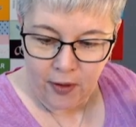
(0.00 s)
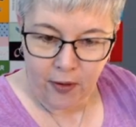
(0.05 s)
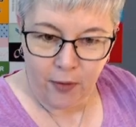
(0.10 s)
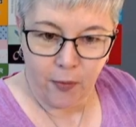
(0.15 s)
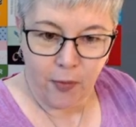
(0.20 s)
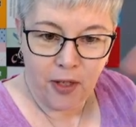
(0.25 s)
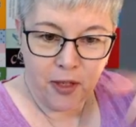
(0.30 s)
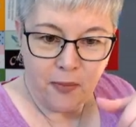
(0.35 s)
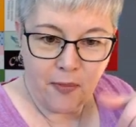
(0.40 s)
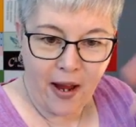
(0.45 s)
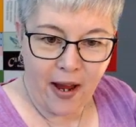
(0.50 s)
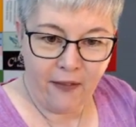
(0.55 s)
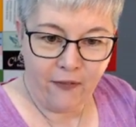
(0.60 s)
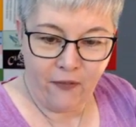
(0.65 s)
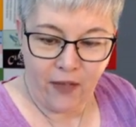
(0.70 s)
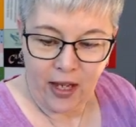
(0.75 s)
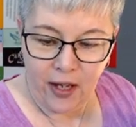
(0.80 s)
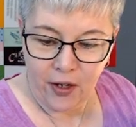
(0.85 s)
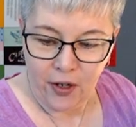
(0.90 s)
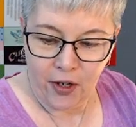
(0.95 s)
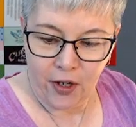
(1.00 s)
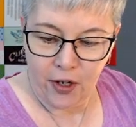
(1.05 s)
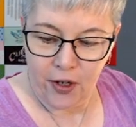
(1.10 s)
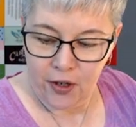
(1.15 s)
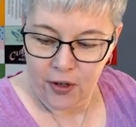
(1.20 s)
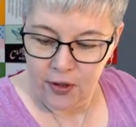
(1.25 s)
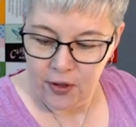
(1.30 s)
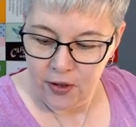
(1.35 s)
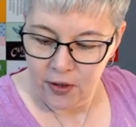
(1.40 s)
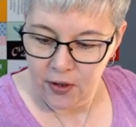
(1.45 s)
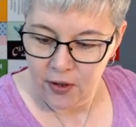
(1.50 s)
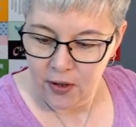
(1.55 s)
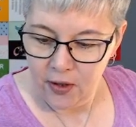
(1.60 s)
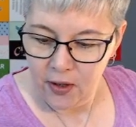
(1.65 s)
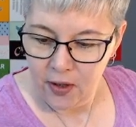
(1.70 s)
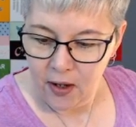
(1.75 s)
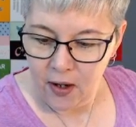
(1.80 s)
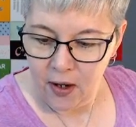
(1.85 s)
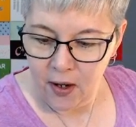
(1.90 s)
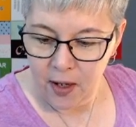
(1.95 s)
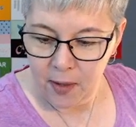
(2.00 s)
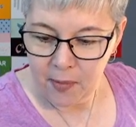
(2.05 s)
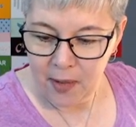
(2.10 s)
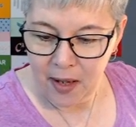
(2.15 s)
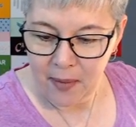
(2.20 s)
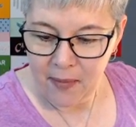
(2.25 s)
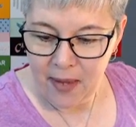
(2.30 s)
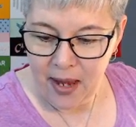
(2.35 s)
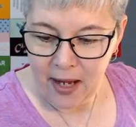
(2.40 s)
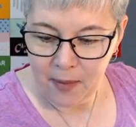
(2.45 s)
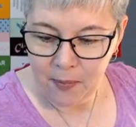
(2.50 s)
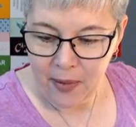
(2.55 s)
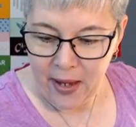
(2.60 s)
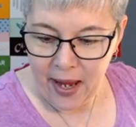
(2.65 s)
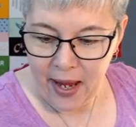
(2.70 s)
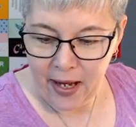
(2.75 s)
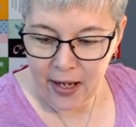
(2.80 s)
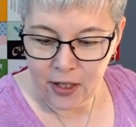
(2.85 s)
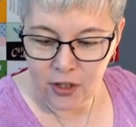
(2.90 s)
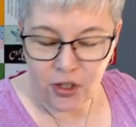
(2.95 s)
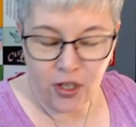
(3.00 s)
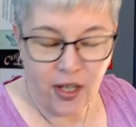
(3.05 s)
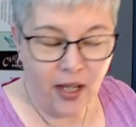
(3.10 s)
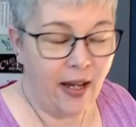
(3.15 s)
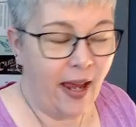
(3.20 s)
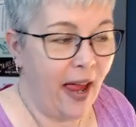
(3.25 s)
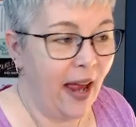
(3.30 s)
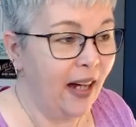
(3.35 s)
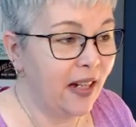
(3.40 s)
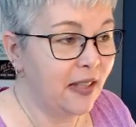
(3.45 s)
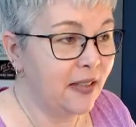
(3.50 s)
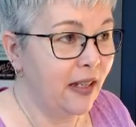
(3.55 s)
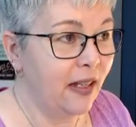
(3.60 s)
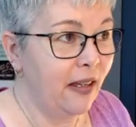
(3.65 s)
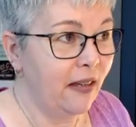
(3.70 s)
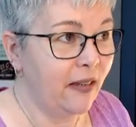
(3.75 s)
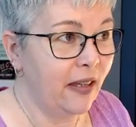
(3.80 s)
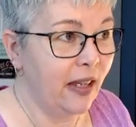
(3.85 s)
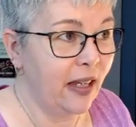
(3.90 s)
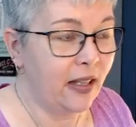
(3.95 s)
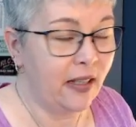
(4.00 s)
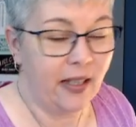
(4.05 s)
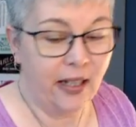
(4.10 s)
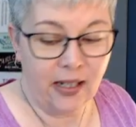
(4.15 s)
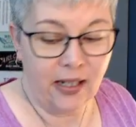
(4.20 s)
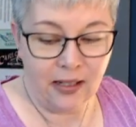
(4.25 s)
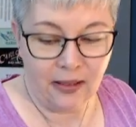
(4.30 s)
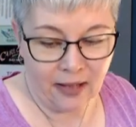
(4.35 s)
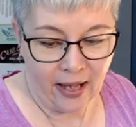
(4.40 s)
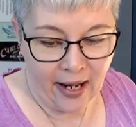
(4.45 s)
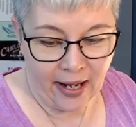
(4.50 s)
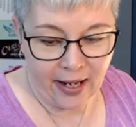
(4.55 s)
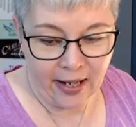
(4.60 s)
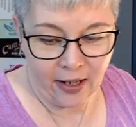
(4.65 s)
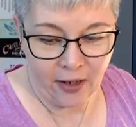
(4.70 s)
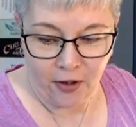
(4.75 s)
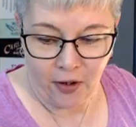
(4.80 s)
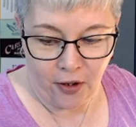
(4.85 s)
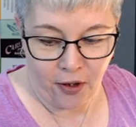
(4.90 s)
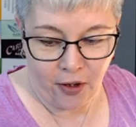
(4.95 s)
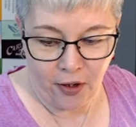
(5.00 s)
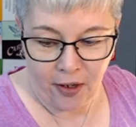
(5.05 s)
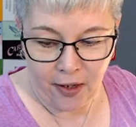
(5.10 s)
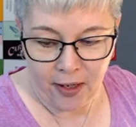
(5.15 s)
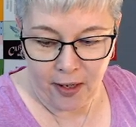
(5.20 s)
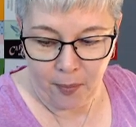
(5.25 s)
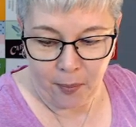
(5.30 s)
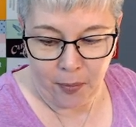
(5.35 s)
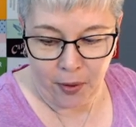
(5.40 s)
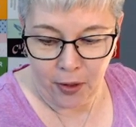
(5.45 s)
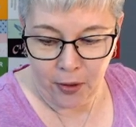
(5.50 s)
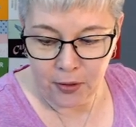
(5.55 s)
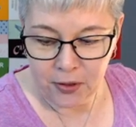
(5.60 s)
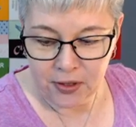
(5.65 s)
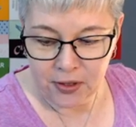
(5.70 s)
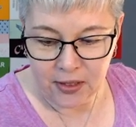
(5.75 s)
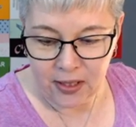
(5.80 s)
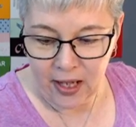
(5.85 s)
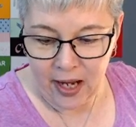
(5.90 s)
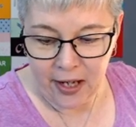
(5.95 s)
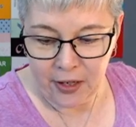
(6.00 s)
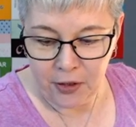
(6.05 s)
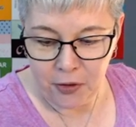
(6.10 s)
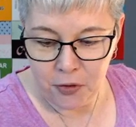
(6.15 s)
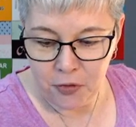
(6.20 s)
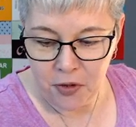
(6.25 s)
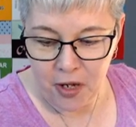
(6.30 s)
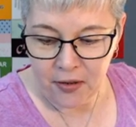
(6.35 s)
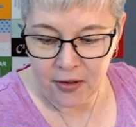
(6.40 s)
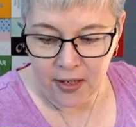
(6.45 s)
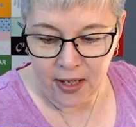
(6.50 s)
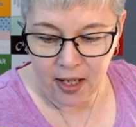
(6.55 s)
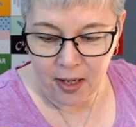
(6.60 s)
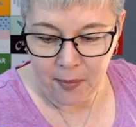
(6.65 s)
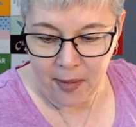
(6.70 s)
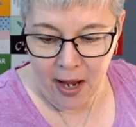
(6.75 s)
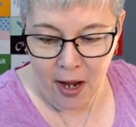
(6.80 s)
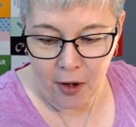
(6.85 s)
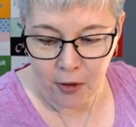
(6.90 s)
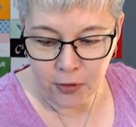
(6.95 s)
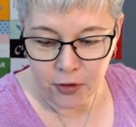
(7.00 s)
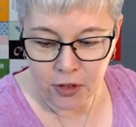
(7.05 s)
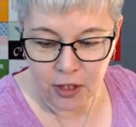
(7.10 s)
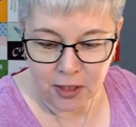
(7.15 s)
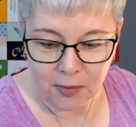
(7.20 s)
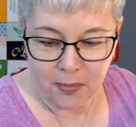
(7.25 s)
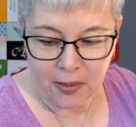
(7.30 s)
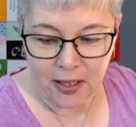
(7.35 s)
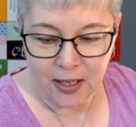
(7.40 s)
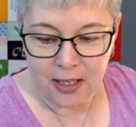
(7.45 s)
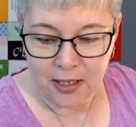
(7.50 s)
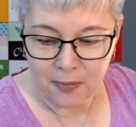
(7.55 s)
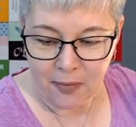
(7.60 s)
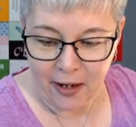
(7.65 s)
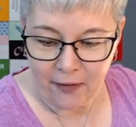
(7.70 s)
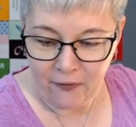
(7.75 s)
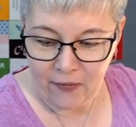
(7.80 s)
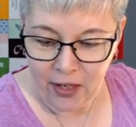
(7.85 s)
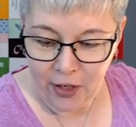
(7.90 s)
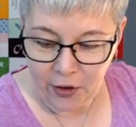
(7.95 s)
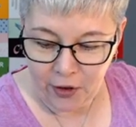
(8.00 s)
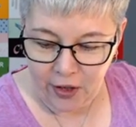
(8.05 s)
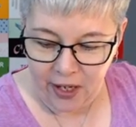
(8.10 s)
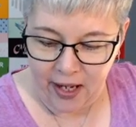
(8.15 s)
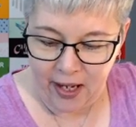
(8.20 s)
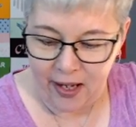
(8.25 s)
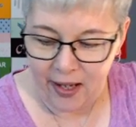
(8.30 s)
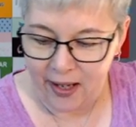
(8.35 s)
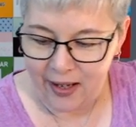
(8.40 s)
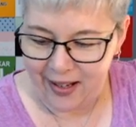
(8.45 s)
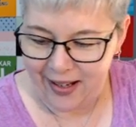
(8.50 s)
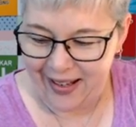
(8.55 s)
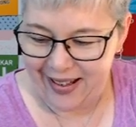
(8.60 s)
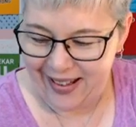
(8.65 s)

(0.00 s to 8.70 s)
with my finger on my main page and accidentally clicked like on a post I knew nothing about just because my finger hit it.